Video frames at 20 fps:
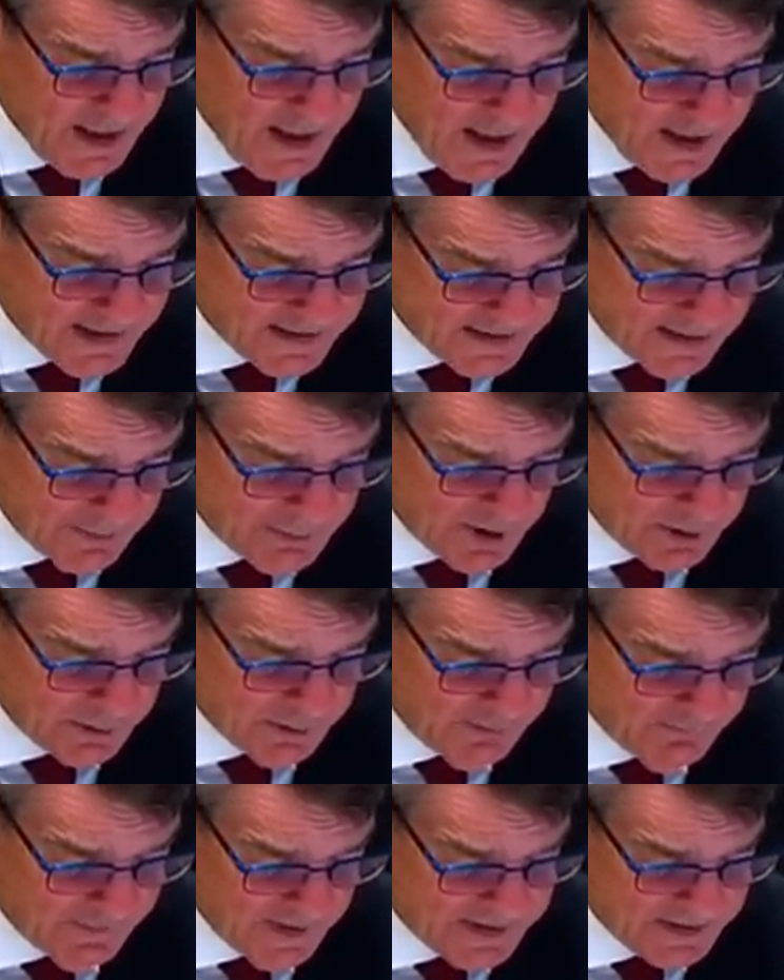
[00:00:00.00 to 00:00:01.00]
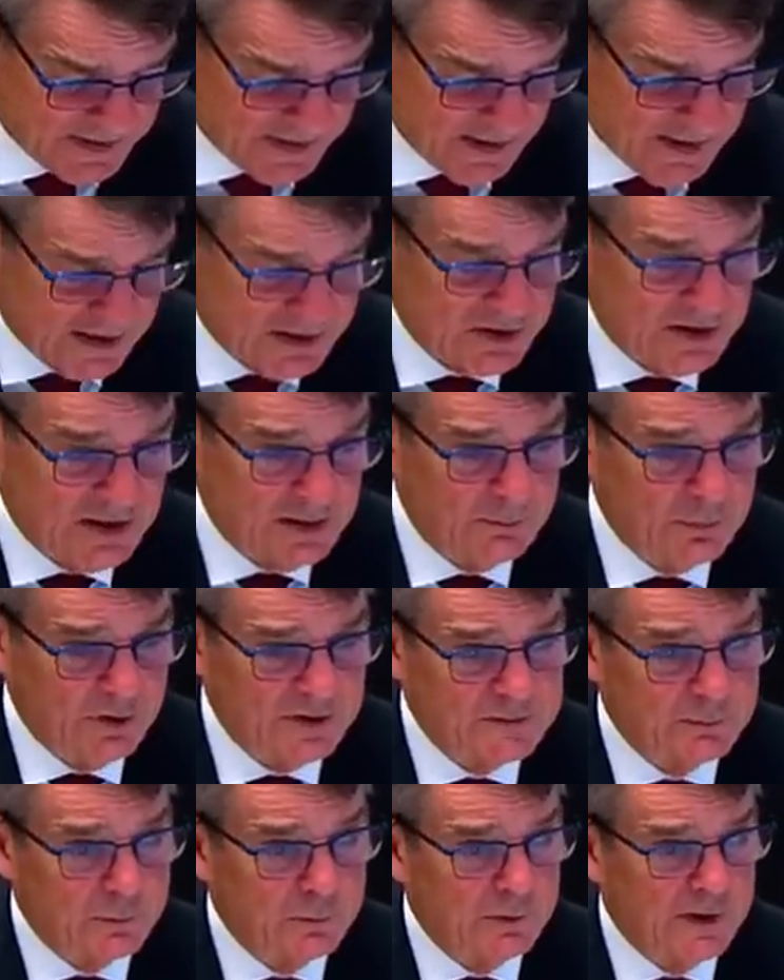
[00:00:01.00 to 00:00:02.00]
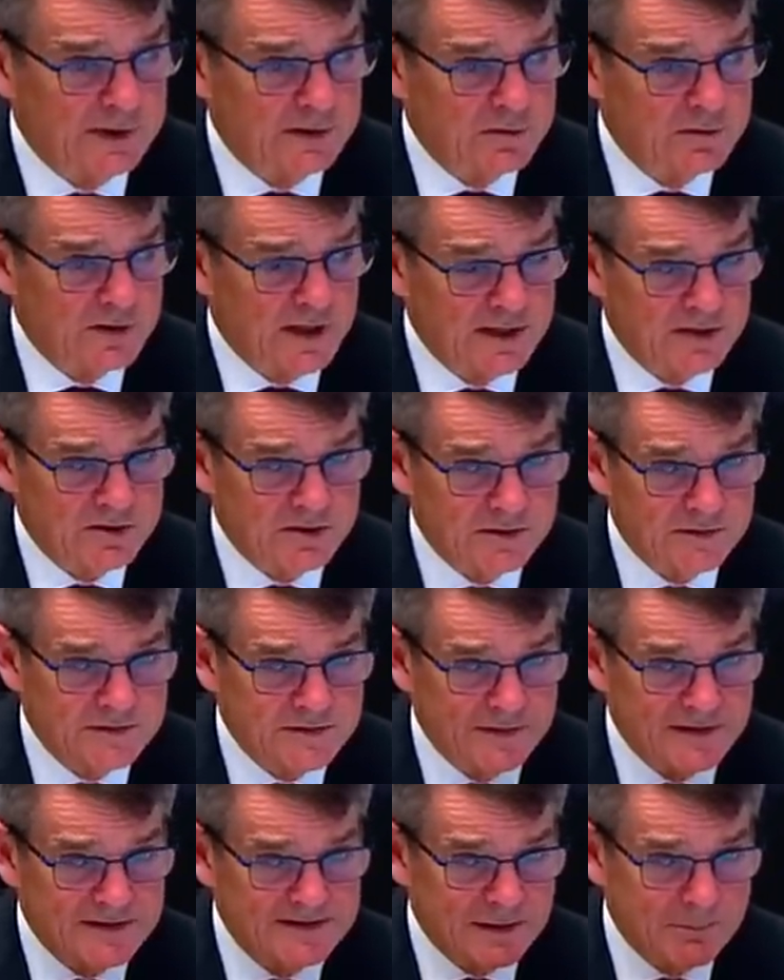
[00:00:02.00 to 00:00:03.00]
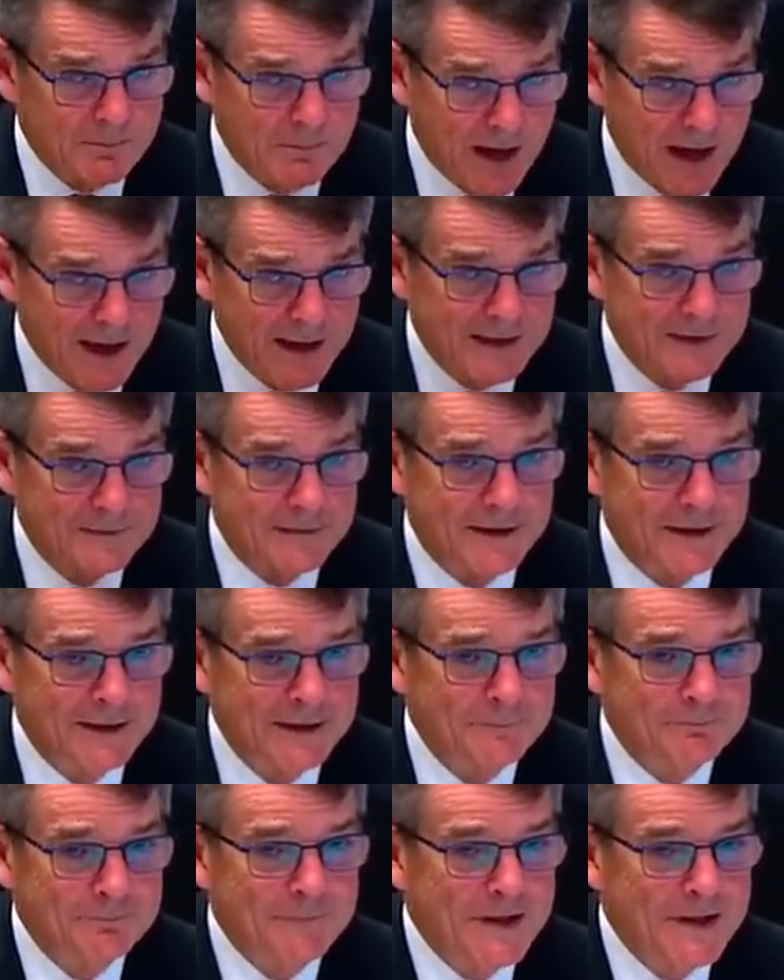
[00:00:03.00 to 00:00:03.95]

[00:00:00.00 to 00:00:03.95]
and subject to investigation and possible regulatory action. So there's a may in there.